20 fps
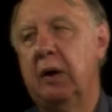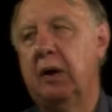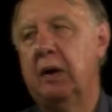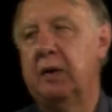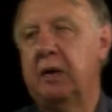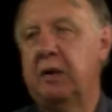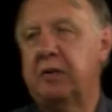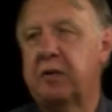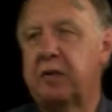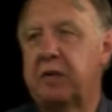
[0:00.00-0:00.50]

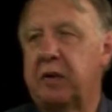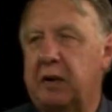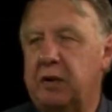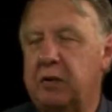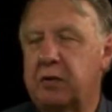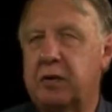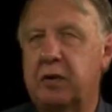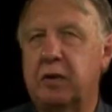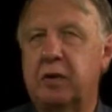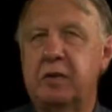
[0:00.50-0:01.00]
These are
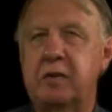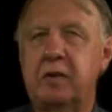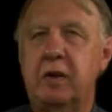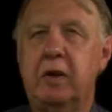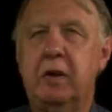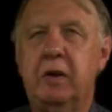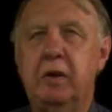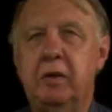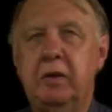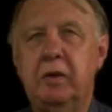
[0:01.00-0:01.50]
things
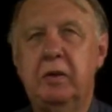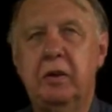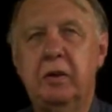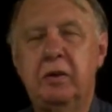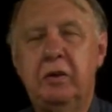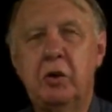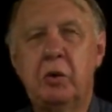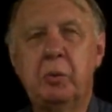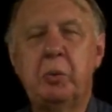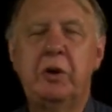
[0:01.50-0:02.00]
that
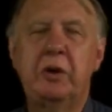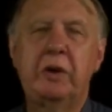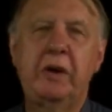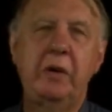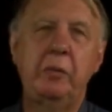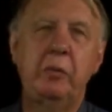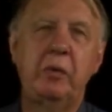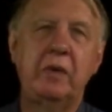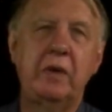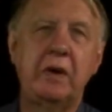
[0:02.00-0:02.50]
you're
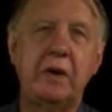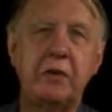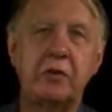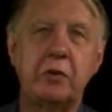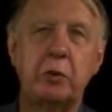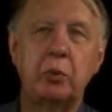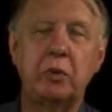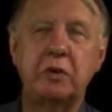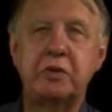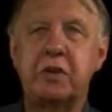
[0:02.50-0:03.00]
working with these
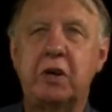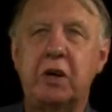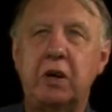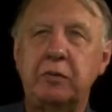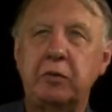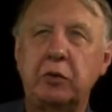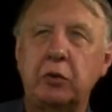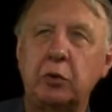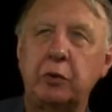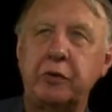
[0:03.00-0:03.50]
all the time,
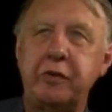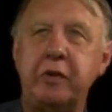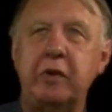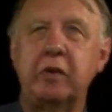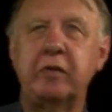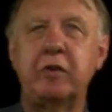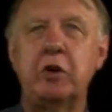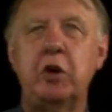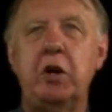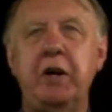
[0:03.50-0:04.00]
of course, in a
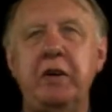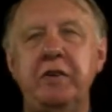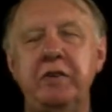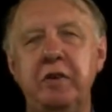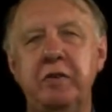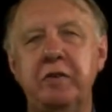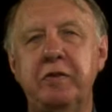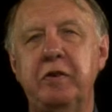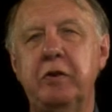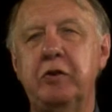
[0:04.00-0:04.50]
variety
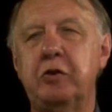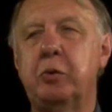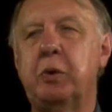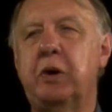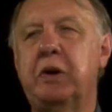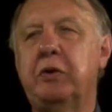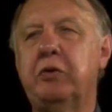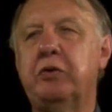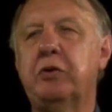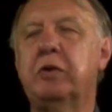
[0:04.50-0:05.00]
of
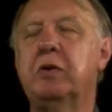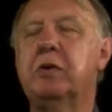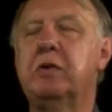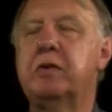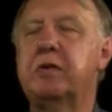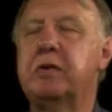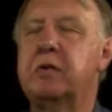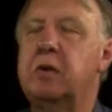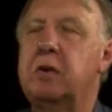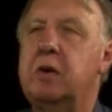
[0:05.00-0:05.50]

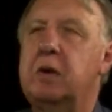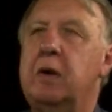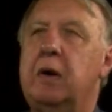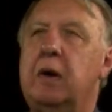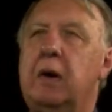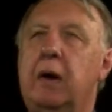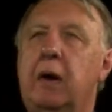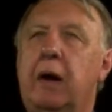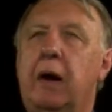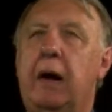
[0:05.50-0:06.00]
situations.
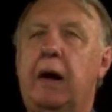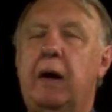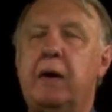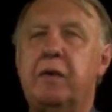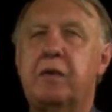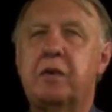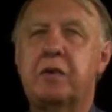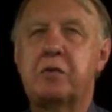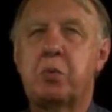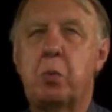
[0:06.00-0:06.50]

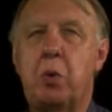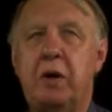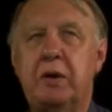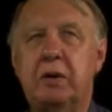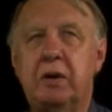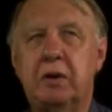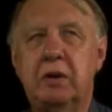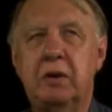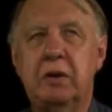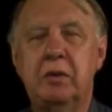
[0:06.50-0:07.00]
And there's one
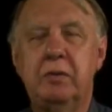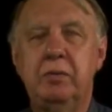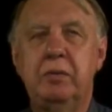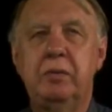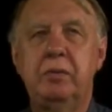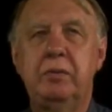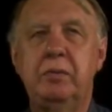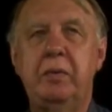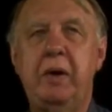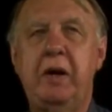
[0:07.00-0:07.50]
little
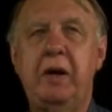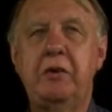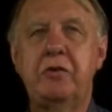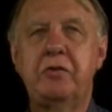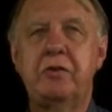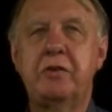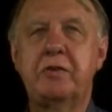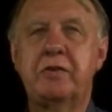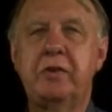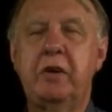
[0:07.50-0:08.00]

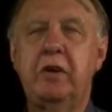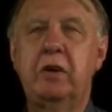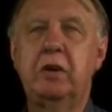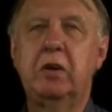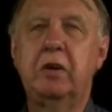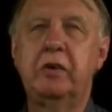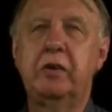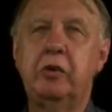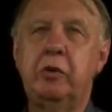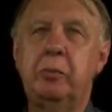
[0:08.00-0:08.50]
extra skill
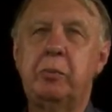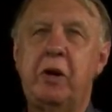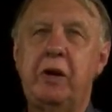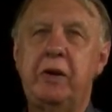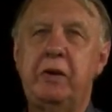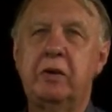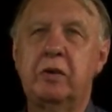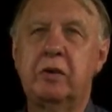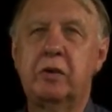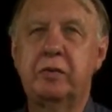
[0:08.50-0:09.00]
that you
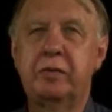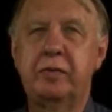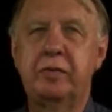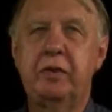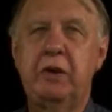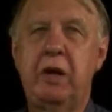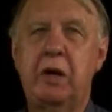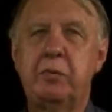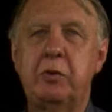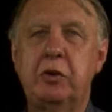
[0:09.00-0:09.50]
might not have
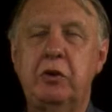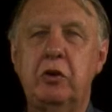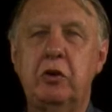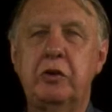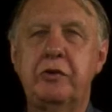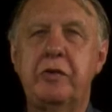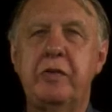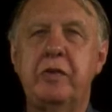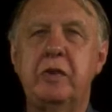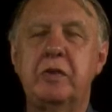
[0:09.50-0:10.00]
come
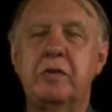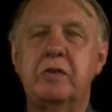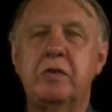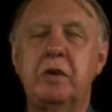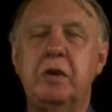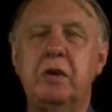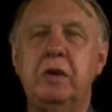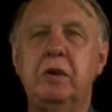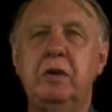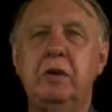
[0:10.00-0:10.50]
across
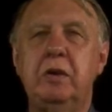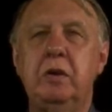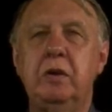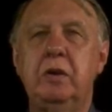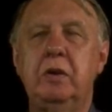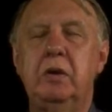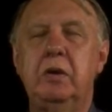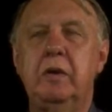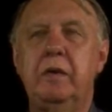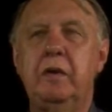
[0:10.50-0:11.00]
that
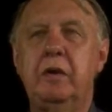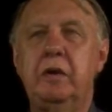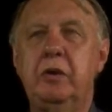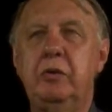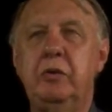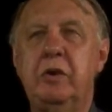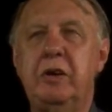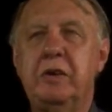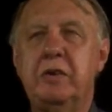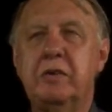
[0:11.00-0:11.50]
that you
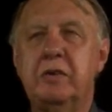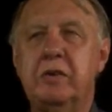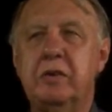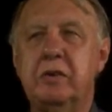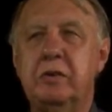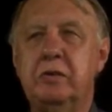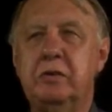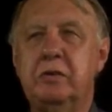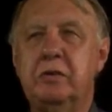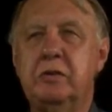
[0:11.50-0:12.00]
need
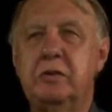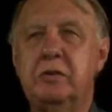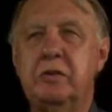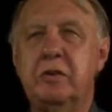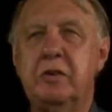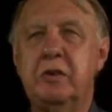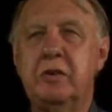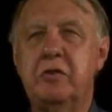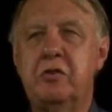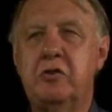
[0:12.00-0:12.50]
to
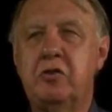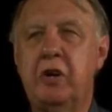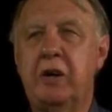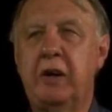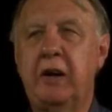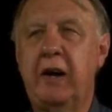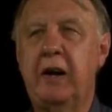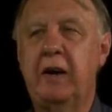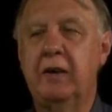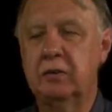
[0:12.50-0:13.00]
just
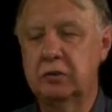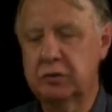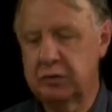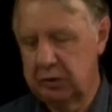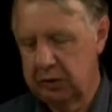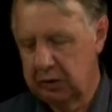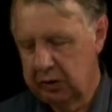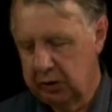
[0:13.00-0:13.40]
check out.